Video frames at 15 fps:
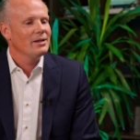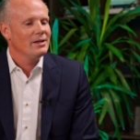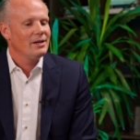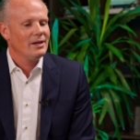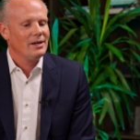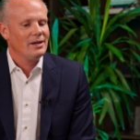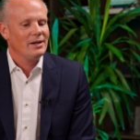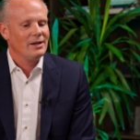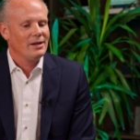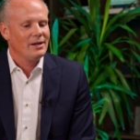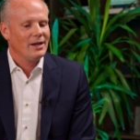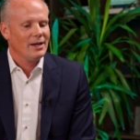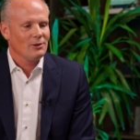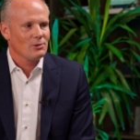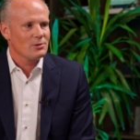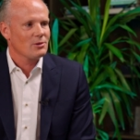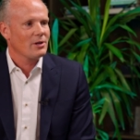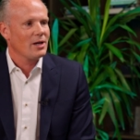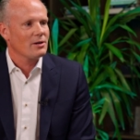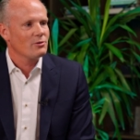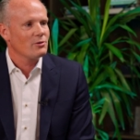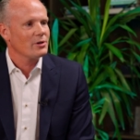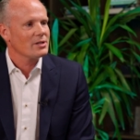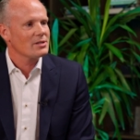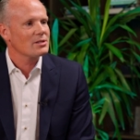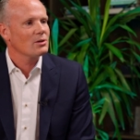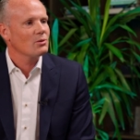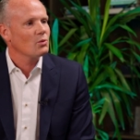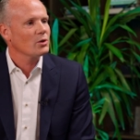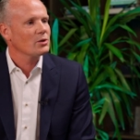uh, and also
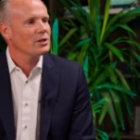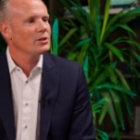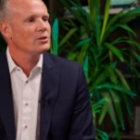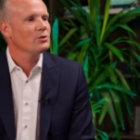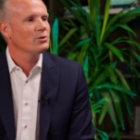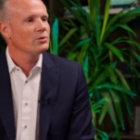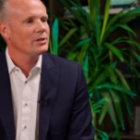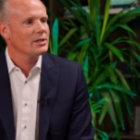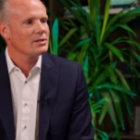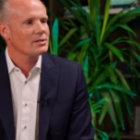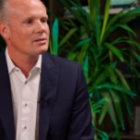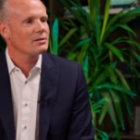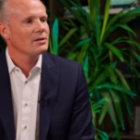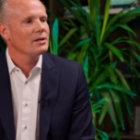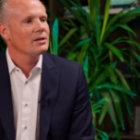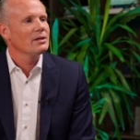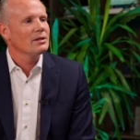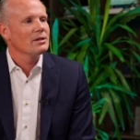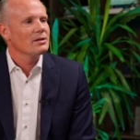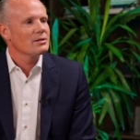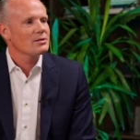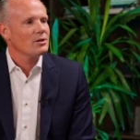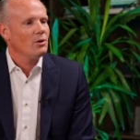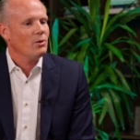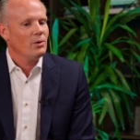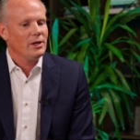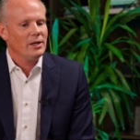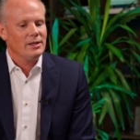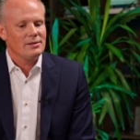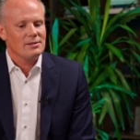countries wanting to do this. So
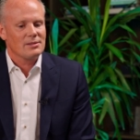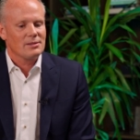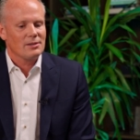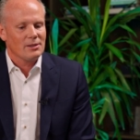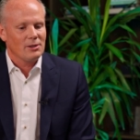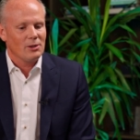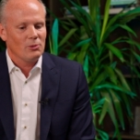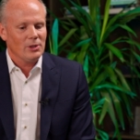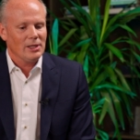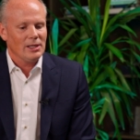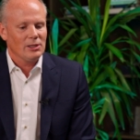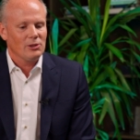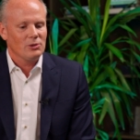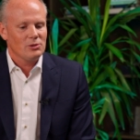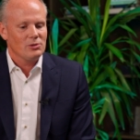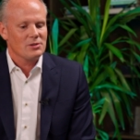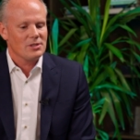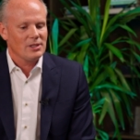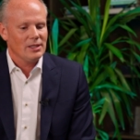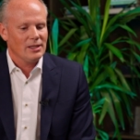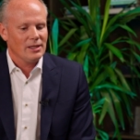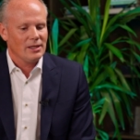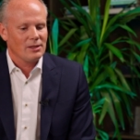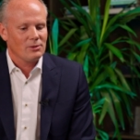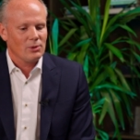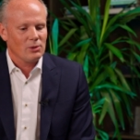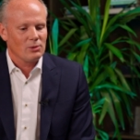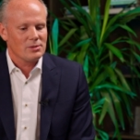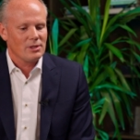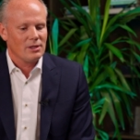it's uh, really good to see and
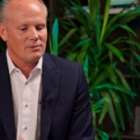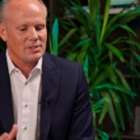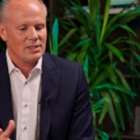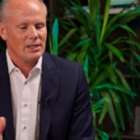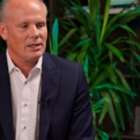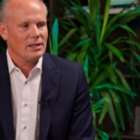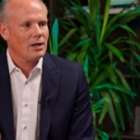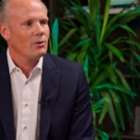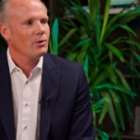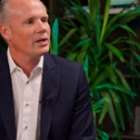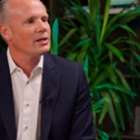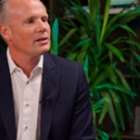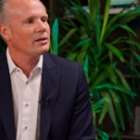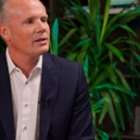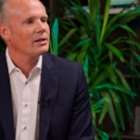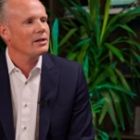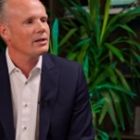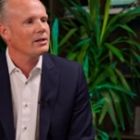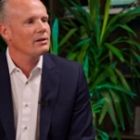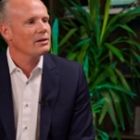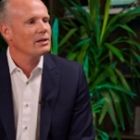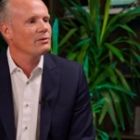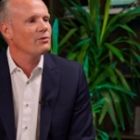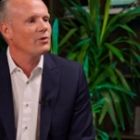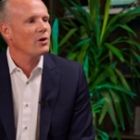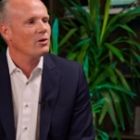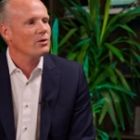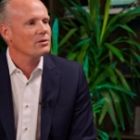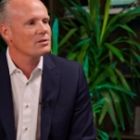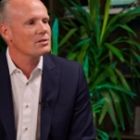we also have seen now in, uh, in
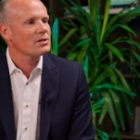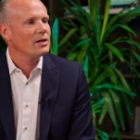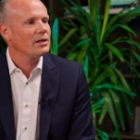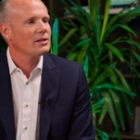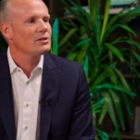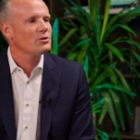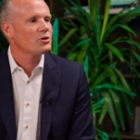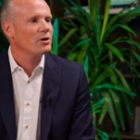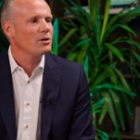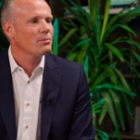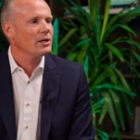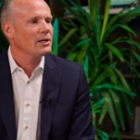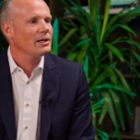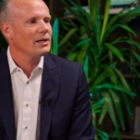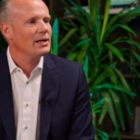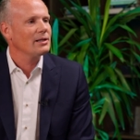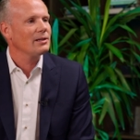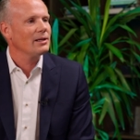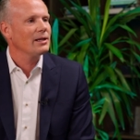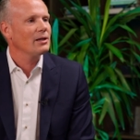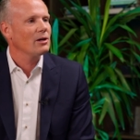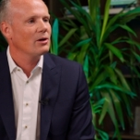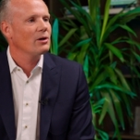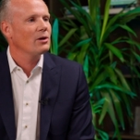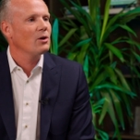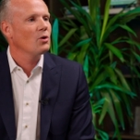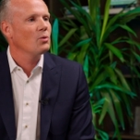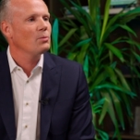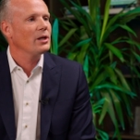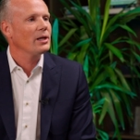France and in Germany lately uh,
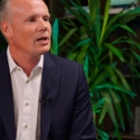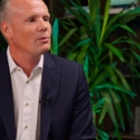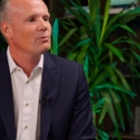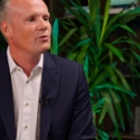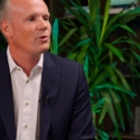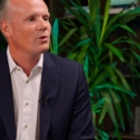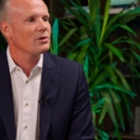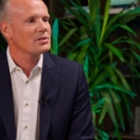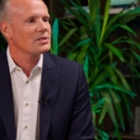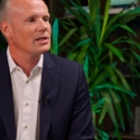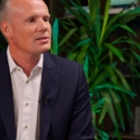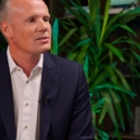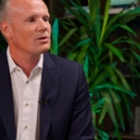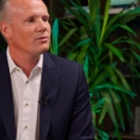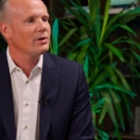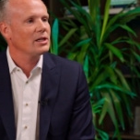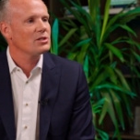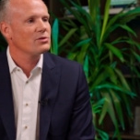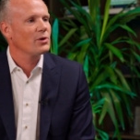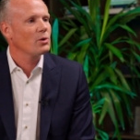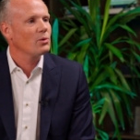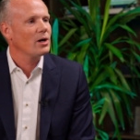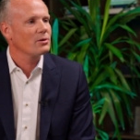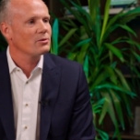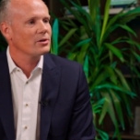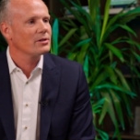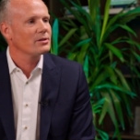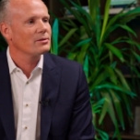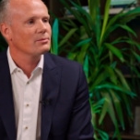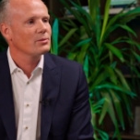opening up for sales of
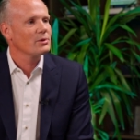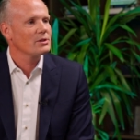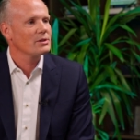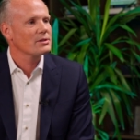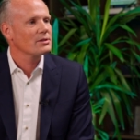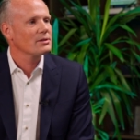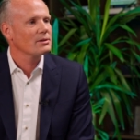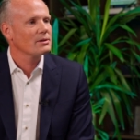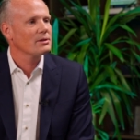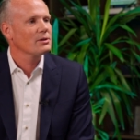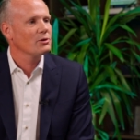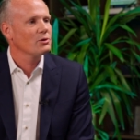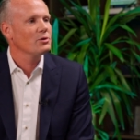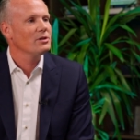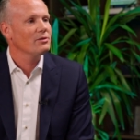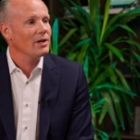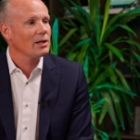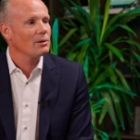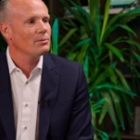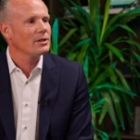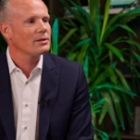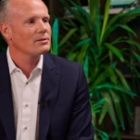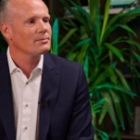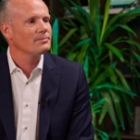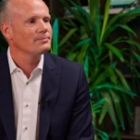HVO100, which is a uh, good development.